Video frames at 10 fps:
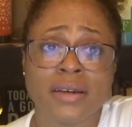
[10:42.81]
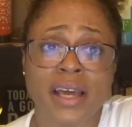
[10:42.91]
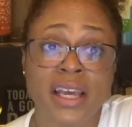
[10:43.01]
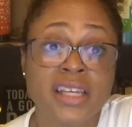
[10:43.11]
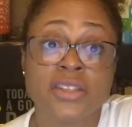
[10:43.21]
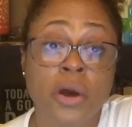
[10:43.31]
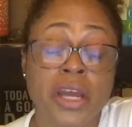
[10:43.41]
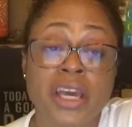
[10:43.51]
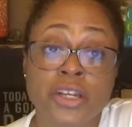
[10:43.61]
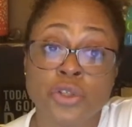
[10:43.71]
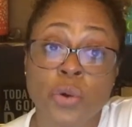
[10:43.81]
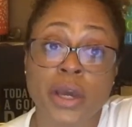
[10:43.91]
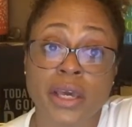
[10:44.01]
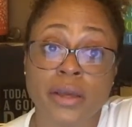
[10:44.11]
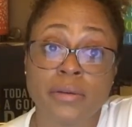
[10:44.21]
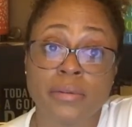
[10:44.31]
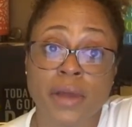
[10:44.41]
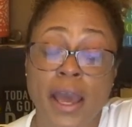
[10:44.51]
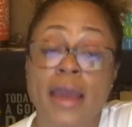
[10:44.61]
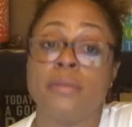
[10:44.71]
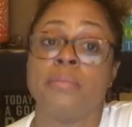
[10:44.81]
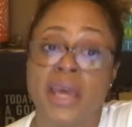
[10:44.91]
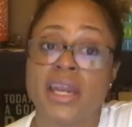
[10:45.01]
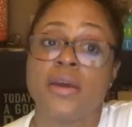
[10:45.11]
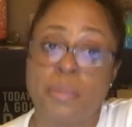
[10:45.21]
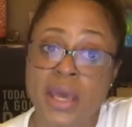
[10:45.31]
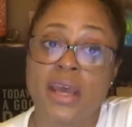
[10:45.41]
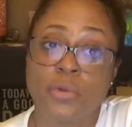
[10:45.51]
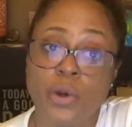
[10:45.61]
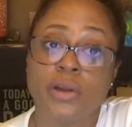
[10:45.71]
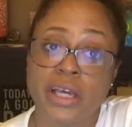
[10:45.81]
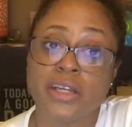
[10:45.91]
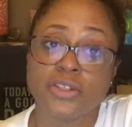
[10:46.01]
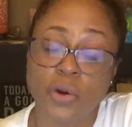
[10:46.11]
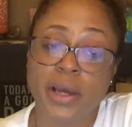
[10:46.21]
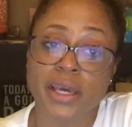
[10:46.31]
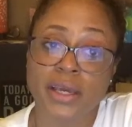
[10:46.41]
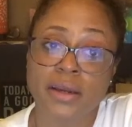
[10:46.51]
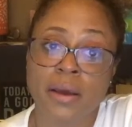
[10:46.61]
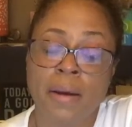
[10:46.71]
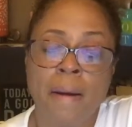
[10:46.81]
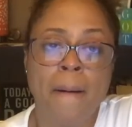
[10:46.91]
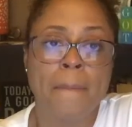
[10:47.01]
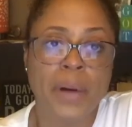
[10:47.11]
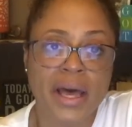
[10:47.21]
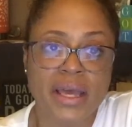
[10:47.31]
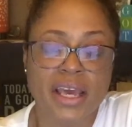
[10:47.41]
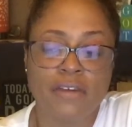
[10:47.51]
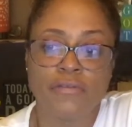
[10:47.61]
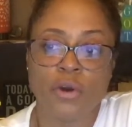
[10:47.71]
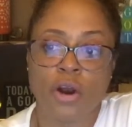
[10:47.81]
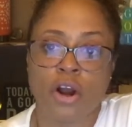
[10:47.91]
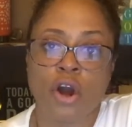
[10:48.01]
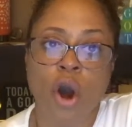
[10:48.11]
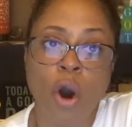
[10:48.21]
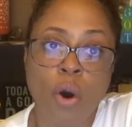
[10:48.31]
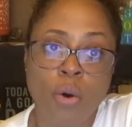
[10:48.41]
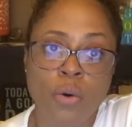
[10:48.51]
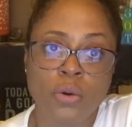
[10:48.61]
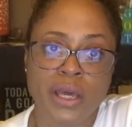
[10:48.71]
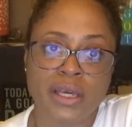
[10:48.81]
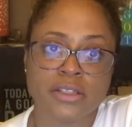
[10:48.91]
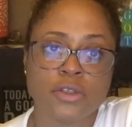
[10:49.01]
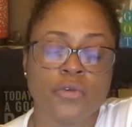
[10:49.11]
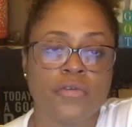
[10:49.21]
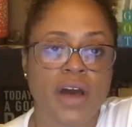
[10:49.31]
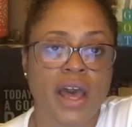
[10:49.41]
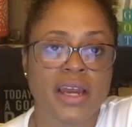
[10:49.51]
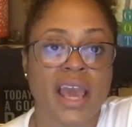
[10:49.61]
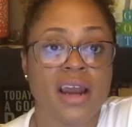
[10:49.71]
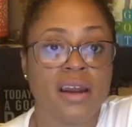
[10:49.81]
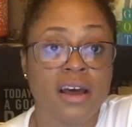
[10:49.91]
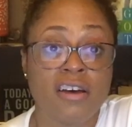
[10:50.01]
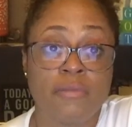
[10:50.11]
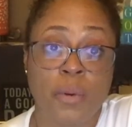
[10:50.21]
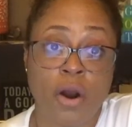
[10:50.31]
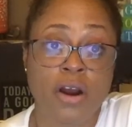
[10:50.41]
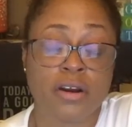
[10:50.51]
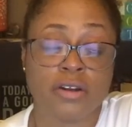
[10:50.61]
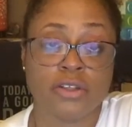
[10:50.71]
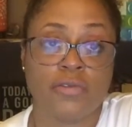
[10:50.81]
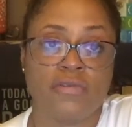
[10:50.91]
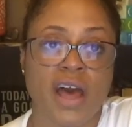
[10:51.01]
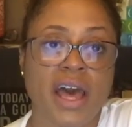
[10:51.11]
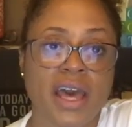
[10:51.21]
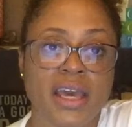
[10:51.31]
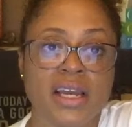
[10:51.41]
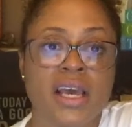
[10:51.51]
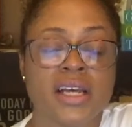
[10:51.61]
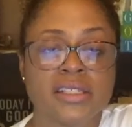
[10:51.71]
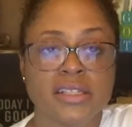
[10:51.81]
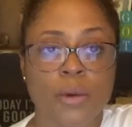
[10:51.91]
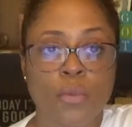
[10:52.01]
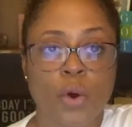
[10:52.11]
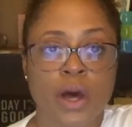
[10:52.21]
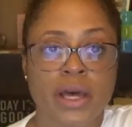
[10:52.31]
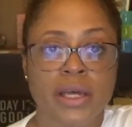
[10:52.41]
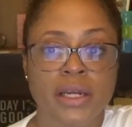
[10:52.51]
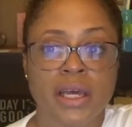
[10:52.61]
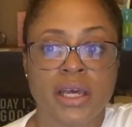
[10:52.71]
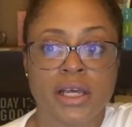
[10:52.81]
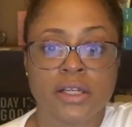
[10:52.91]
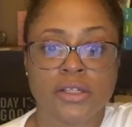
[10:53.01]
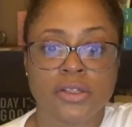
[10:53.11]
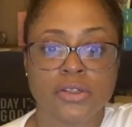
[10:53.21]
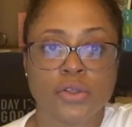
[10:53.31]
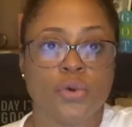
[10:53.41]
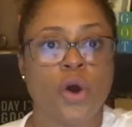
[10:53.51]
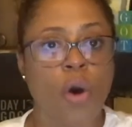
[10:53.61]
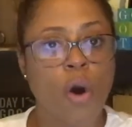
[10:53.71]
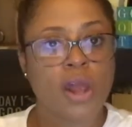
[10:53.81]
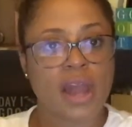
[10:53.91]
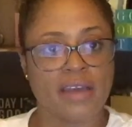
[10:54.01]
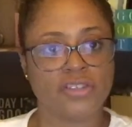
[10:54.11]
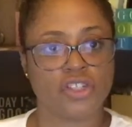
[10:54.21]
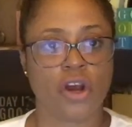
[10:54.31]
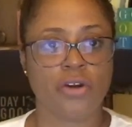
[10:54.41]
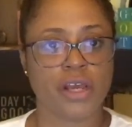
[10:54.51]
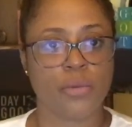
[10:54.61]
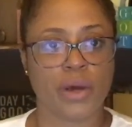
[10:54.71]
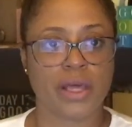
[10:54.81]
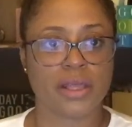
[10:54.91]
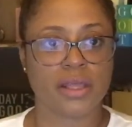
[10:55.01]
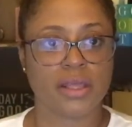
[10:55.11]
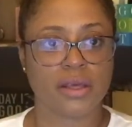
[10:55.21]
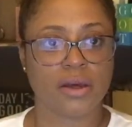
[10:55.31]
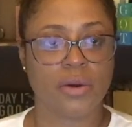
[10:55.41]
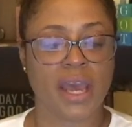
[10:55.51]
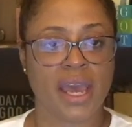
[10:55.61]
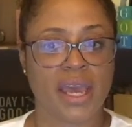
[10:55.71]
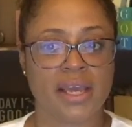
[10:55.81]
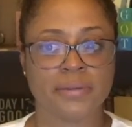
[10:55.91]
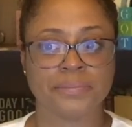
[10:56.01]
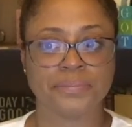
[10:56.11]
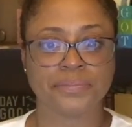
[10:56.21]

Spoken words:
and he's gonna enjoy it, and many men will enjoy it. But if your goal is to find a love partner, to find someone to go on life's journey with, okay,